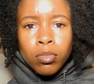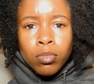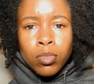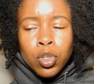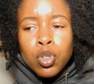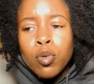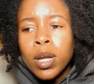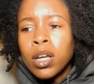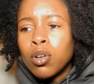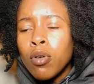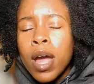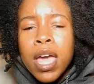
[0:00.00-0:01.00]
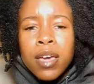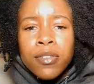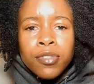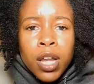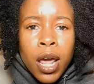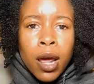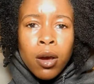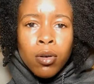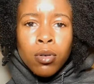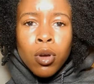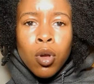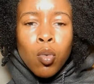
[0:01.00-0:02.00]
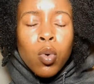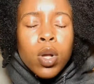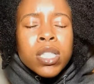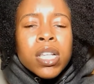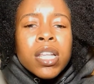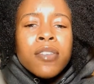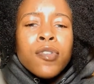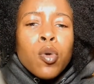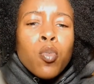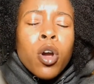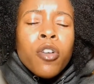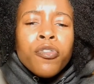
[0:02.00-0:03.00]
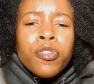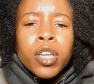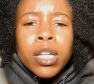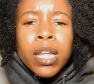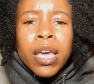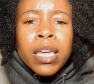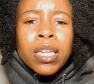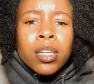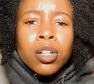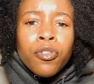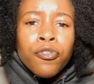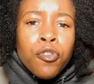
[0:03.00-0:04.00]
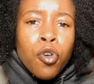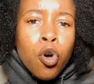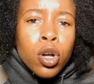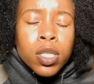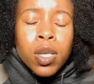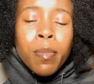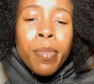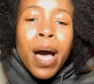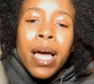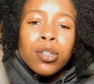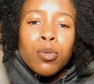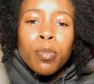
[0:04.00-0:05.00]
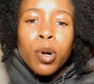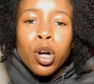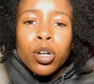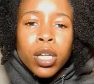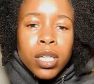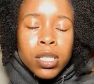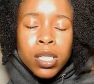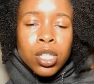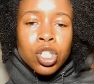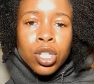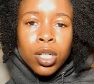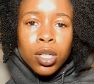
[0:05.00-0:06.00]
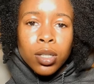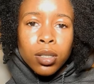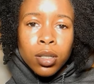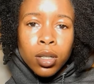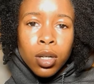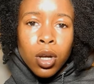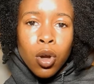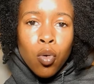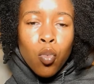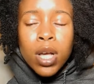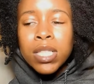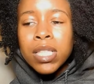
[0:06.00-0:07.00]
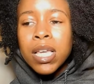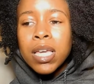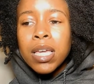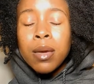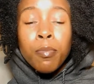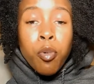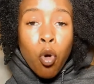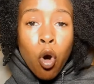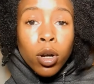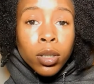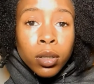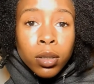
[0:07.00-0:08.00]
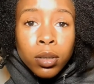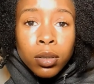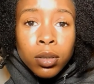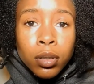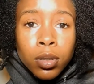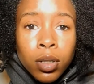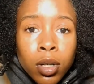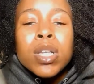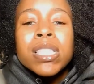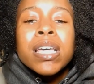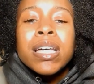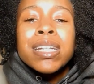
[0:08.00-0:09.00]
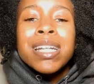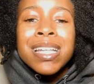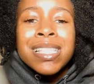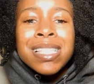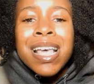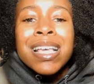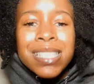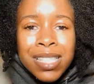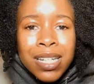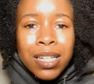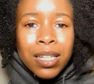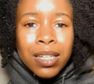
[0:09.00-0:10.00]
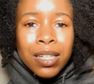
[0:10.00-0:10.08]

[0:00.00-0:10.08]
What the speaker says: You in a grave now. Was it even worth it that he could afford to buy you Birkins and shit? Was it important? Was it a necessity?